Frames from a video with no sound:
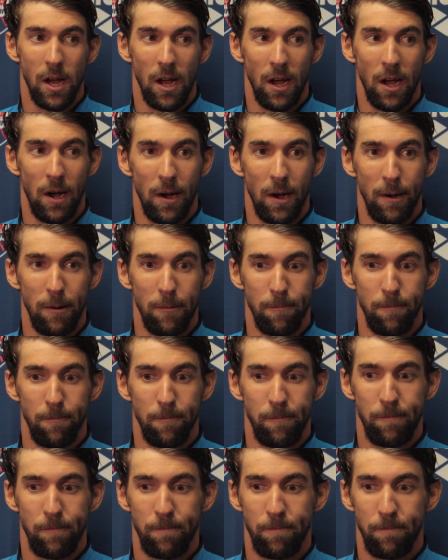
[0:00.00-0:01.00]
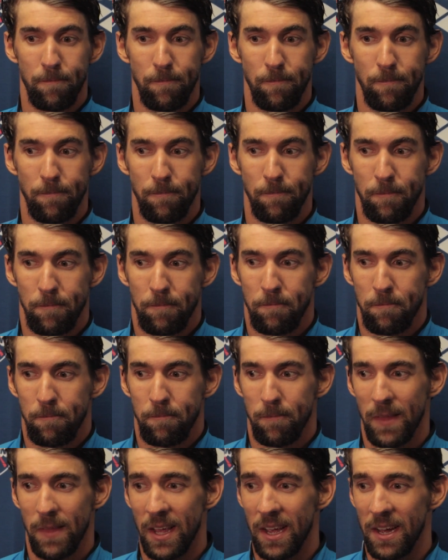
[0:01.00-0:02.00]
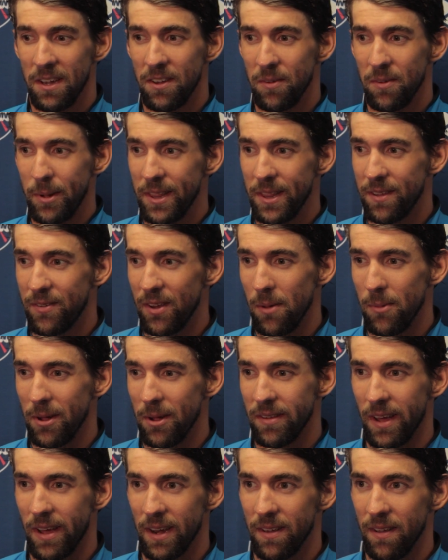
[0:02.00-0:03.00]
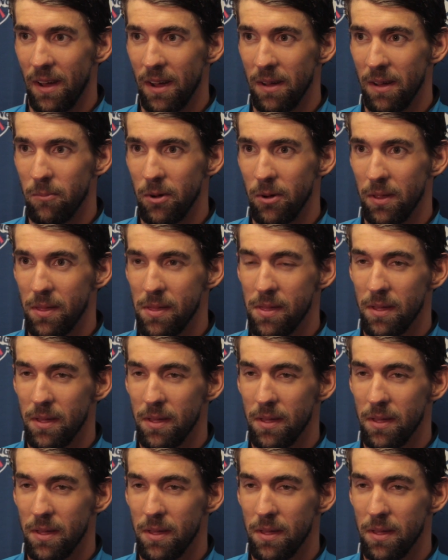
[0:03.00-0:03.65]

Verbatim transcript: Um, yeah, to be the same exact time with